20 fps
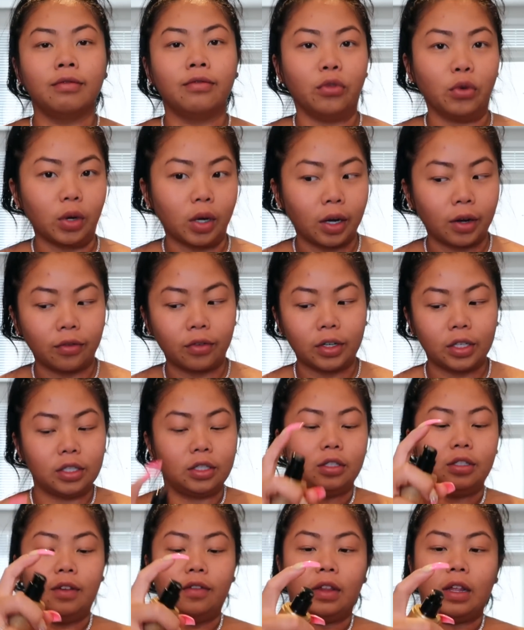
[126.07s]
full
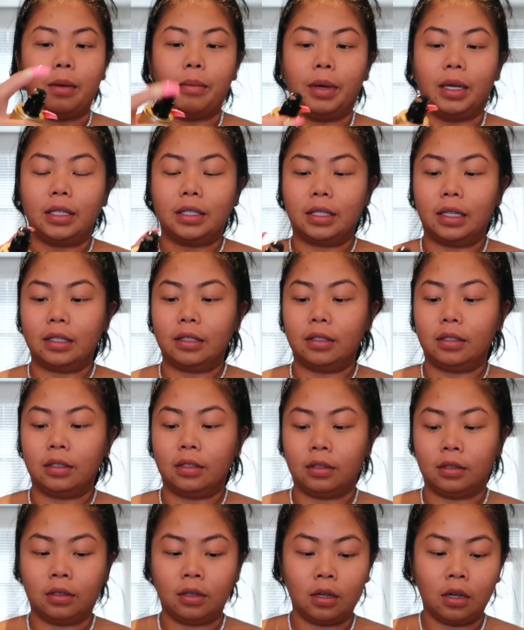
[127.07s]
coverage, if that makes
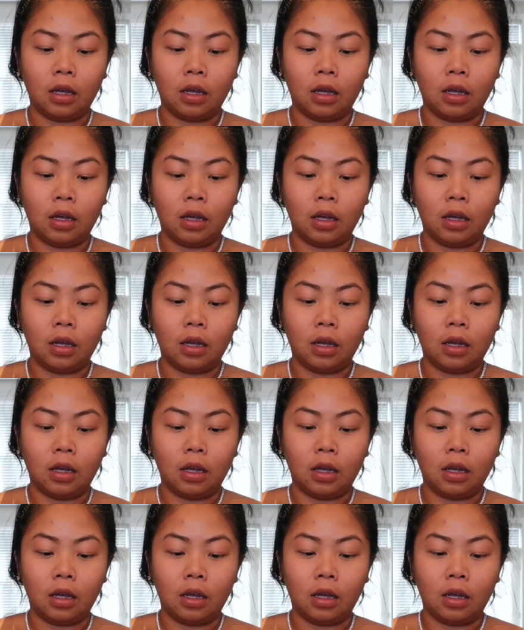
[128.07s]
sense.